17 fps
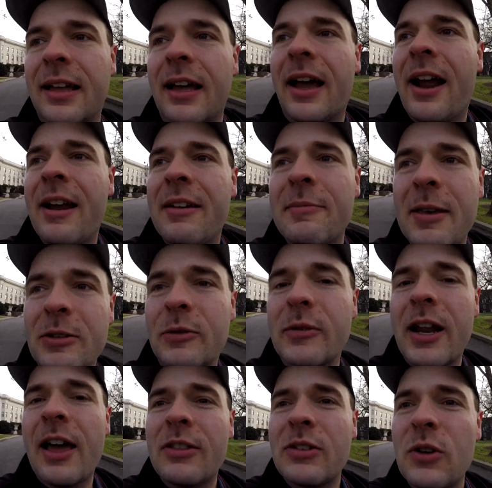Alright, because we're
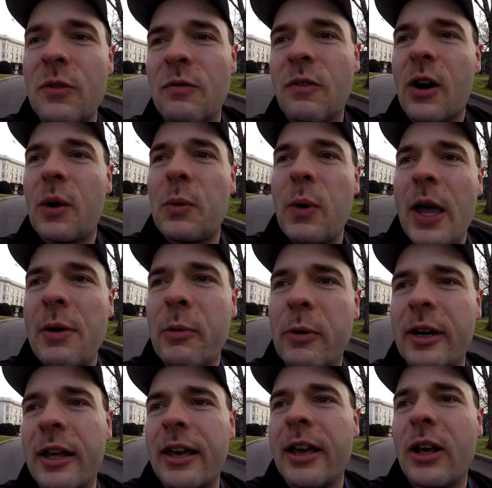not too far away,
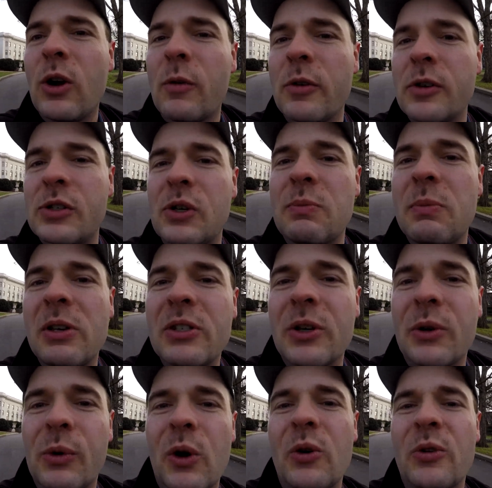we're going to head over to
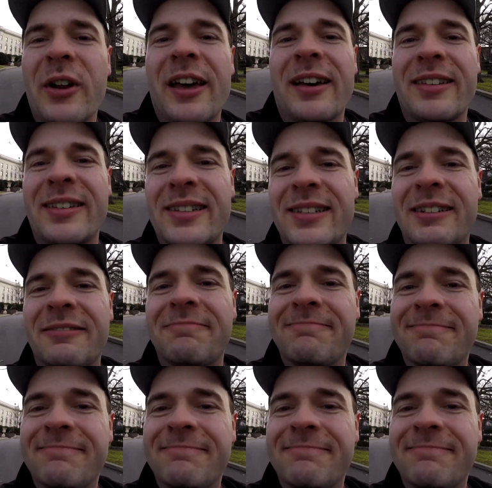Music Row next.